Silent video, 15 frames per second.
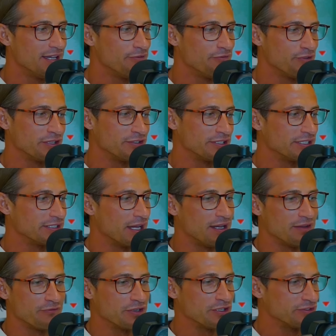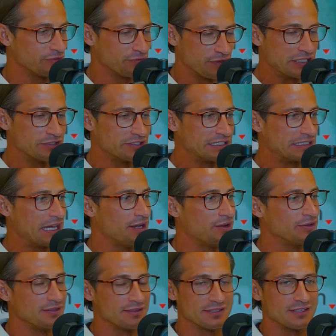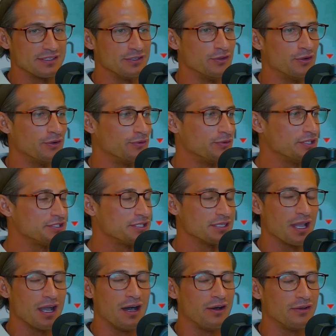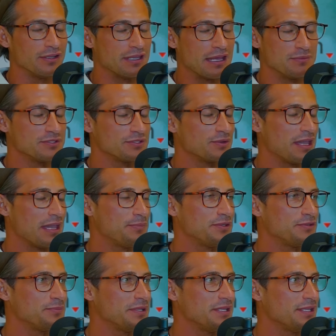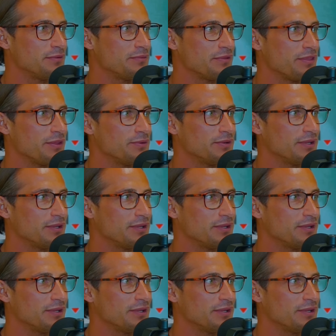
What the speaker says: figuring it out and, you know, reaching out. And I'm so happy to be here with you.